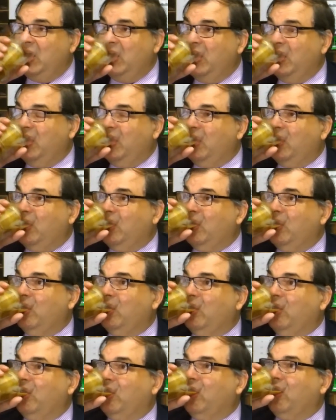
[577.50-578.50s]

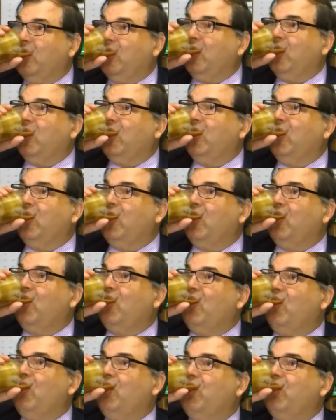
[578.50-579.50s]

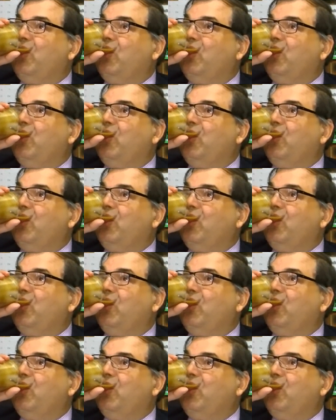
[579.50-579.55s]
(no one is talking)